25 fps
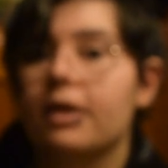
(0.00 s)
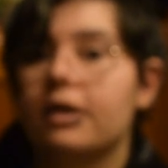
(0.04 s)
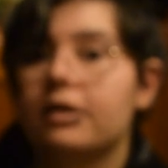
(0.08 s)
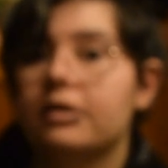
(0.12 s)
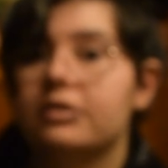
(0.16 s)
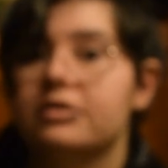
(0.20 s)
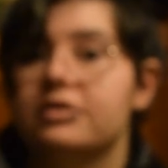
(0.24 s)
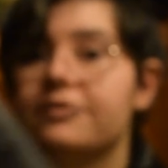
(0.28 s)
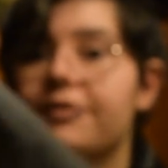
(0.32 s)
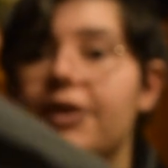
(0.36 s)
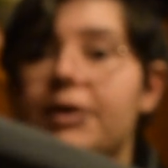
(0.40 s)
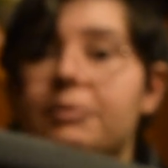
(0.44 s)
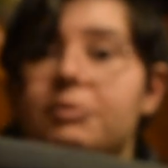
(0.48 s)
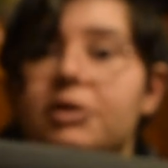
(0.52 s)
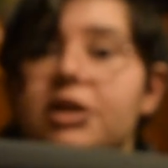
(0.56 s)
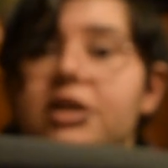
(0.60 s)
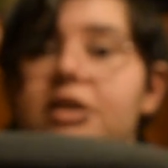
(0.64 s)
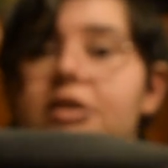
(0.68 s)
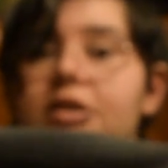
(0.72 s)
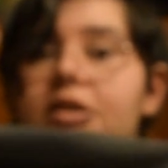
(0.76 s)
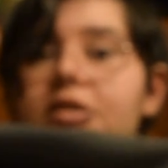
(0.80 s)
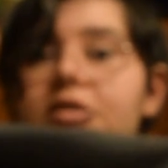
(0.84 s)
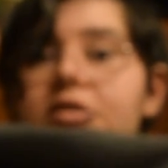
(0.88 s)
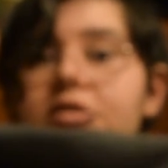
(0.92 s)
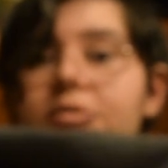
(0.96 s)
It's
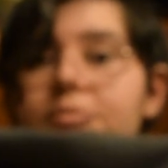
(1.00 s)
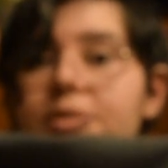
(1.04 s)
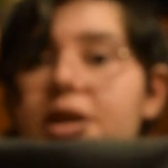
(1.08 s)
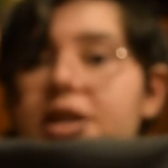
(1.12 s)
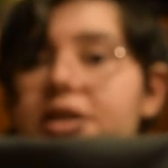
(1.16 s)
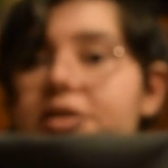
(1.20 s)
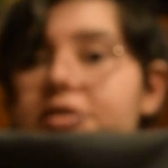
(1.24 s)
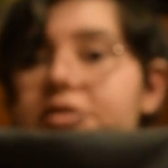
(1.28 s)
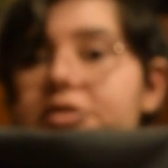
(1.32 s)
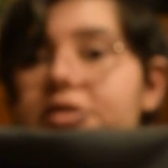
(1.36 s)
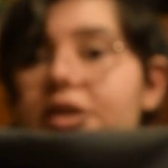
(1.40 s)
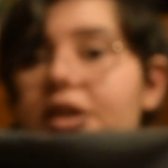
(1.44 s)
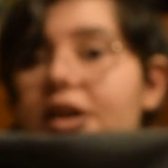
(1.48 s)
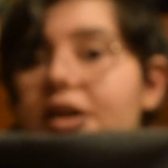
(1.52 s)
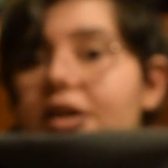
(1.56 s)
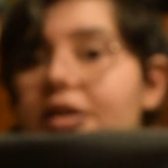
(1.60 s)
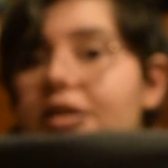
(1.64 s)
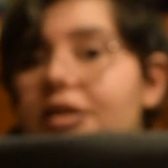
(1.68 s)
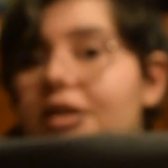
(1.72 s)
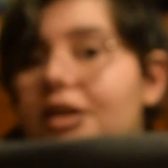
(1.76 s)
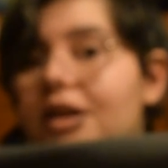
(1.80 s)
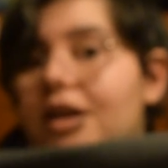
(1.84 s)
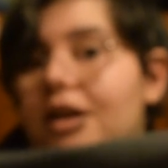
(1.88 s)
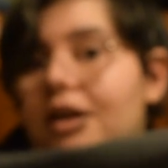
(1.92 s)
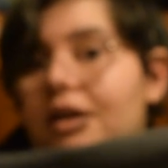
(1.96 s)
fabric to make a skirt
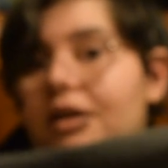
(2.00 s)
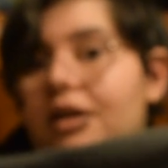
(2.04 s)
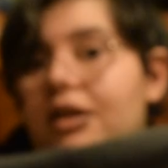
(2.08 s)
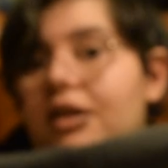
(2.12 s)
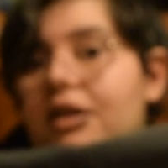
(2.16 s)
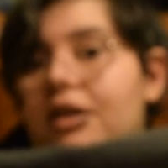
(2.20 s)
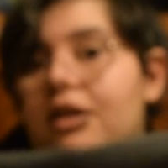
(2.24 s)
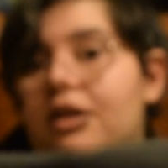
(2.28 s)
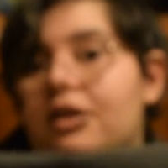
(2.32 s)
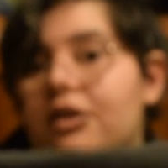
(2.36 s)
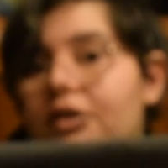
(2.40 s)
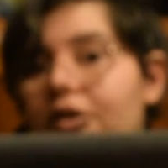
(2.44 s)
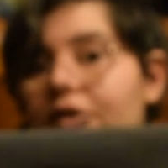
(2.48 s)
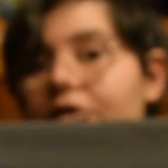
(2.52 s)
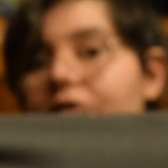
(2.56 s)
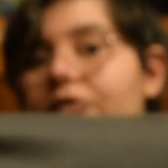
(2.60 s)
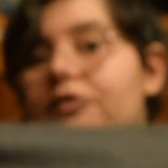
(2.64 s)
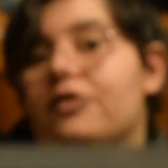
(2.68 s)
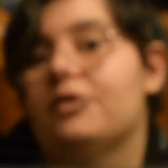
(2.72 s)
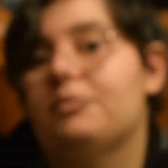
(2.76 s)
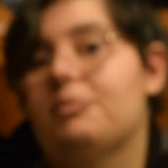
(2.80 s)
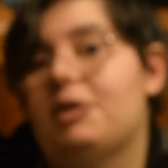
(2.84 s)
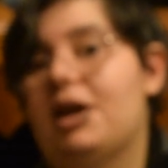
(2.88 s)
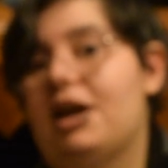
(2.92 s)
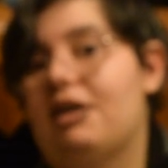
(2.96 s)

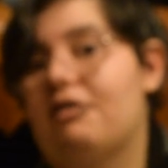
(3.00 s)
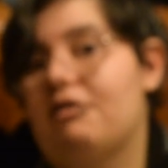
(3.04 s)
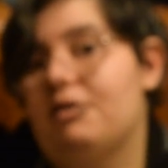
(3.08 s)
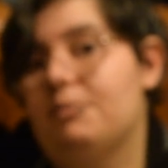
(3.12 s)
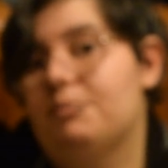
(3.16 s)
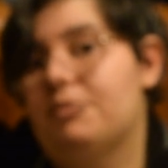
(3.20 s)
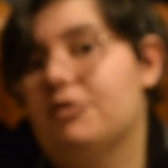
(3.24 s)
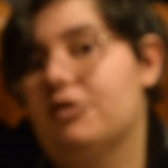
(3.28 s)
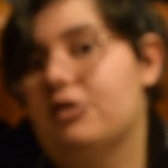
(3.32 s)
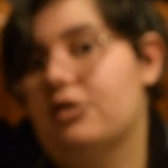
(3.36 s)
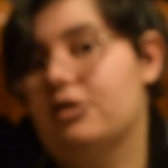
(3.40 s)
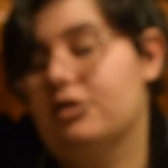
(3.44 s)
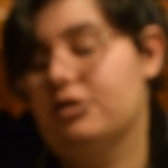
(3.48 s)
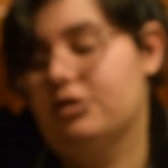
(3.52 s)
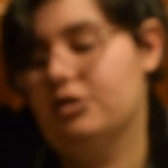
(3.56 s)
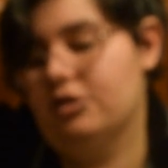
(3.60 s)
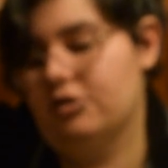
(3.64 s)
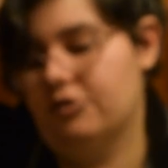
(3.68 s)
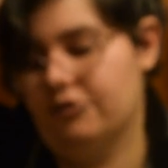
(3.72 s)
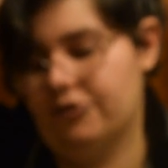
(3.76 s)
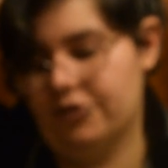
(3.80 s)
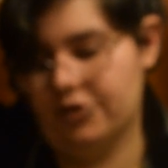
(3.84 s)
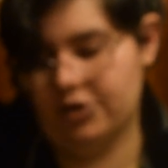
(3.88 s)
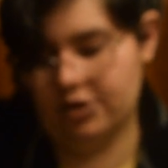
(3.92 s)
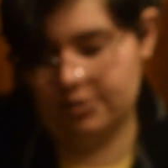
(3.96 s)
for my Harry Potter
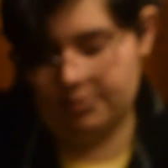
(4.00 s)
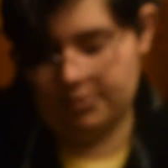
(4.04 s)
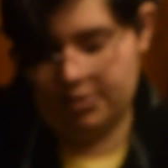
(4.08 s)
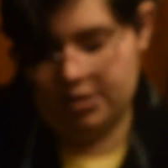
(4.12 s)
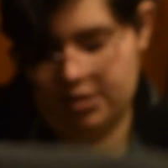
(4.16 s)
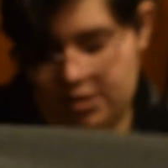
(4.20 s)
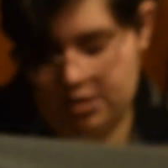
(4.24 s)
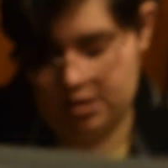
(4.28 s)
uniform.